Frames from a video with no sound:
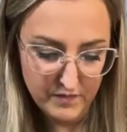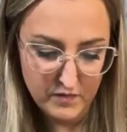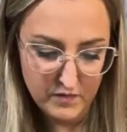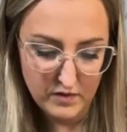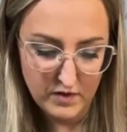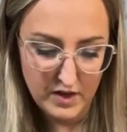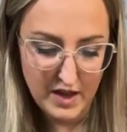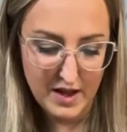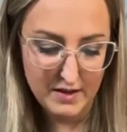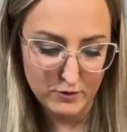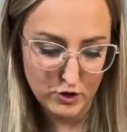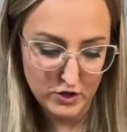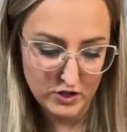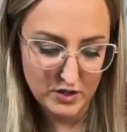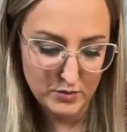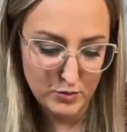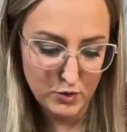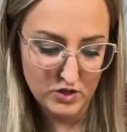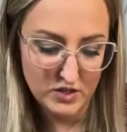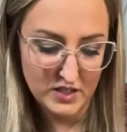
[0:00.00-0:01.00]
Yeah, trust
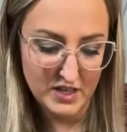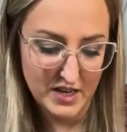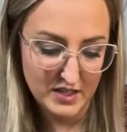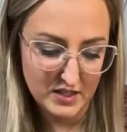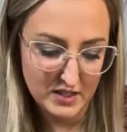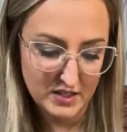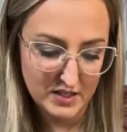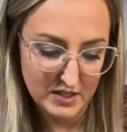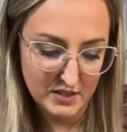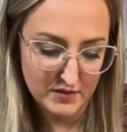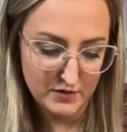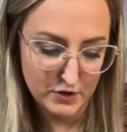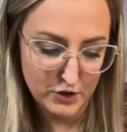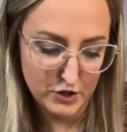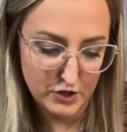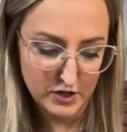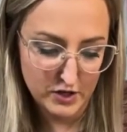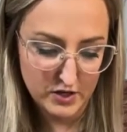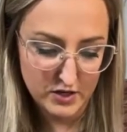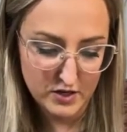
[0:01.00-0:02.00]
the process, that's for
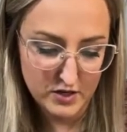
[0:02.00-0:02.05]
sure.